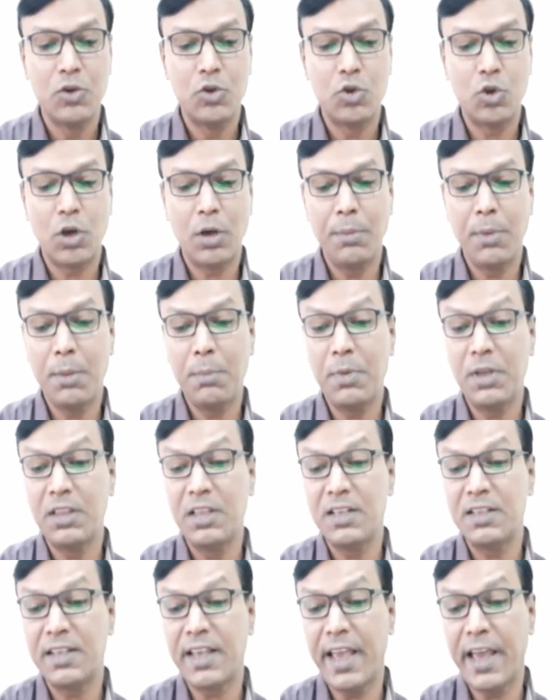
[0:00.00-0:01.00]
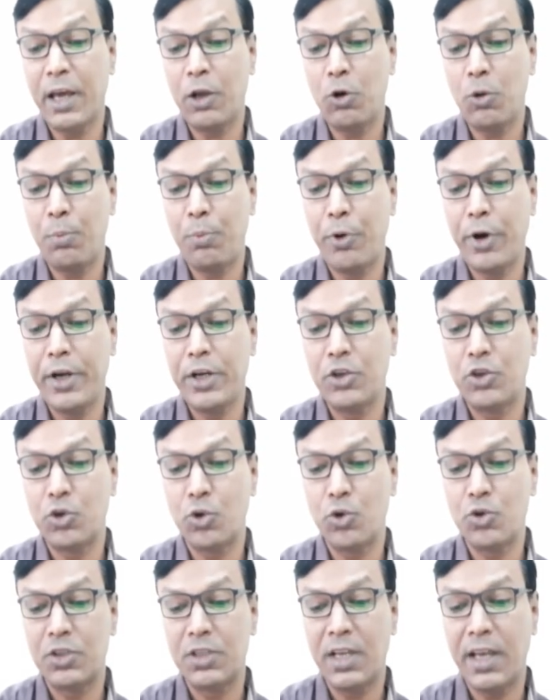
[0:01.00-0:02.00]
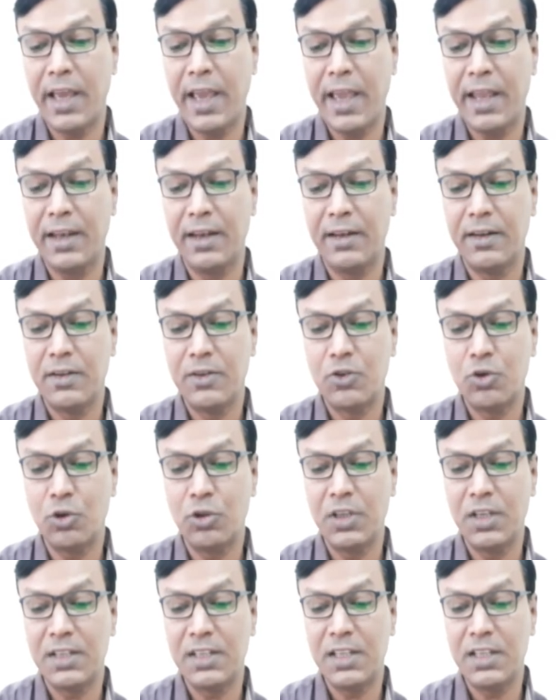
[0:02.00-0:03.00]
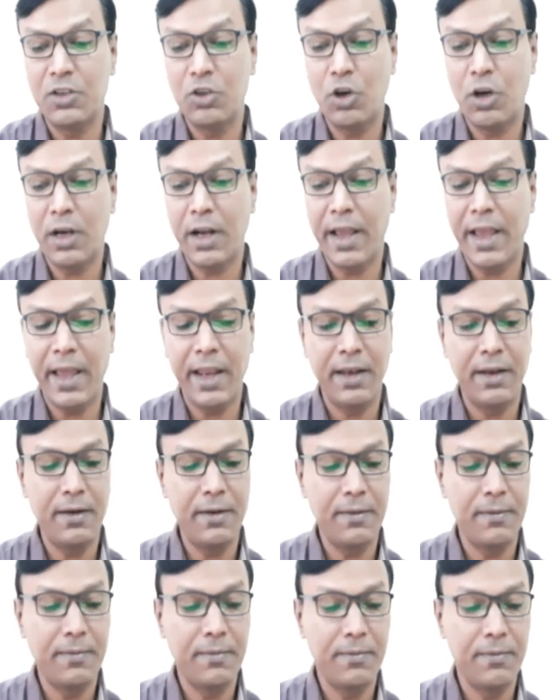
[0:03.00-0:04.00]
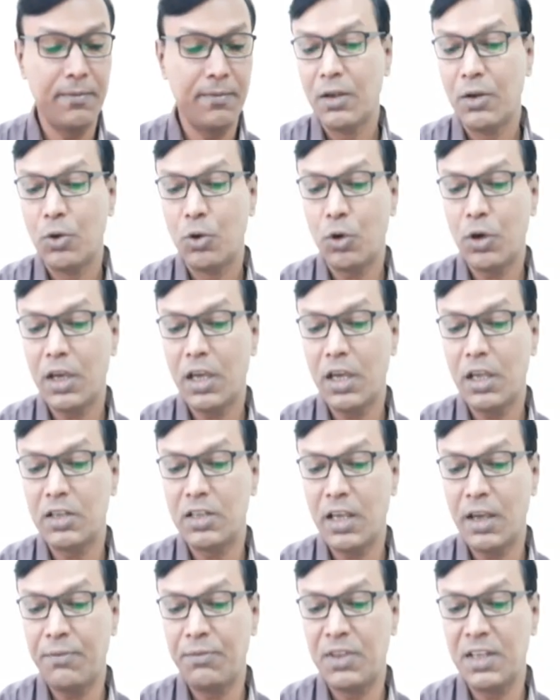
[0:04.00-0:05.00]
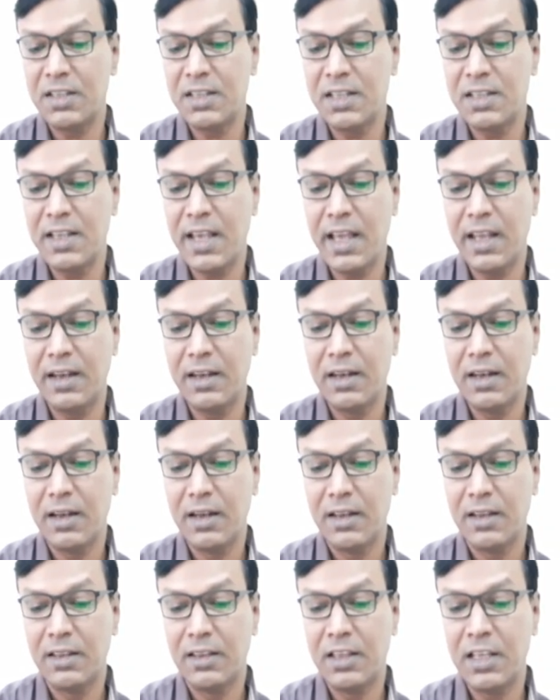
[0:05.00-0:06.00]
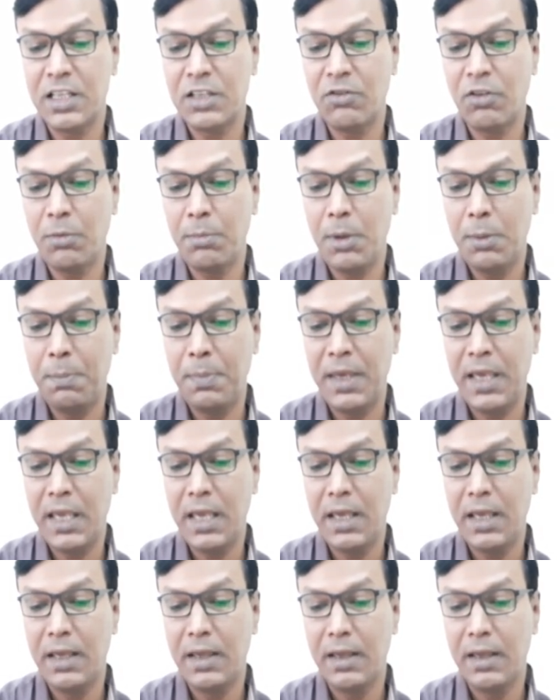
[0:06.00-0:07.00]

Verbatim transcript: So remember this arrow point shows the N. So this is your N. Okay, if this is N, this will be P.